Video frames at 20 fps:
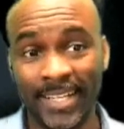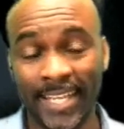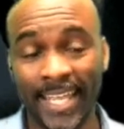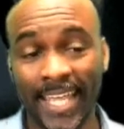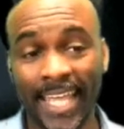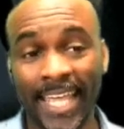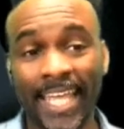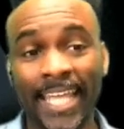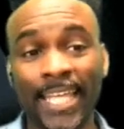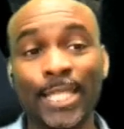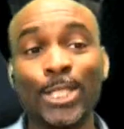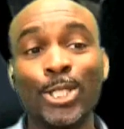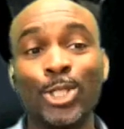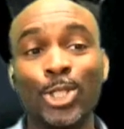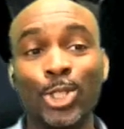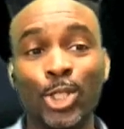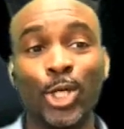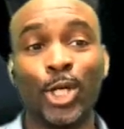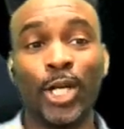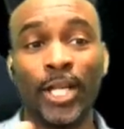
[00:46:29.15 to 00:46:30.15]
and
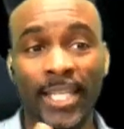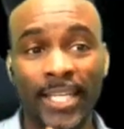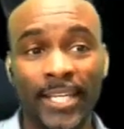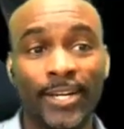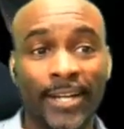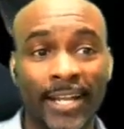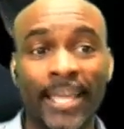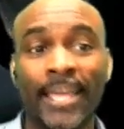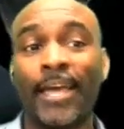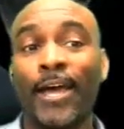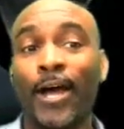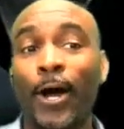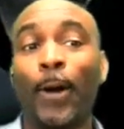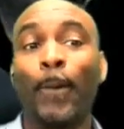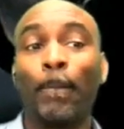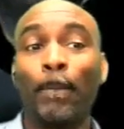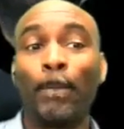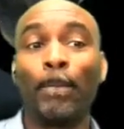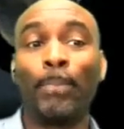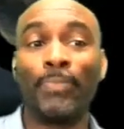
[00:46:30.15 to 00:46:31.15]
you're here to
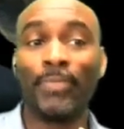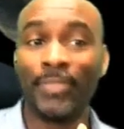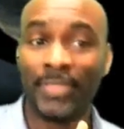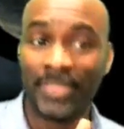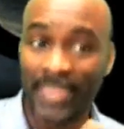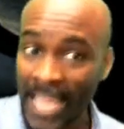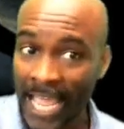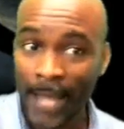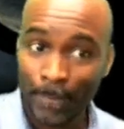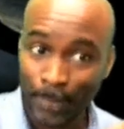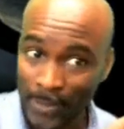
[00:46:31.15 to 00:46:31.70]
help that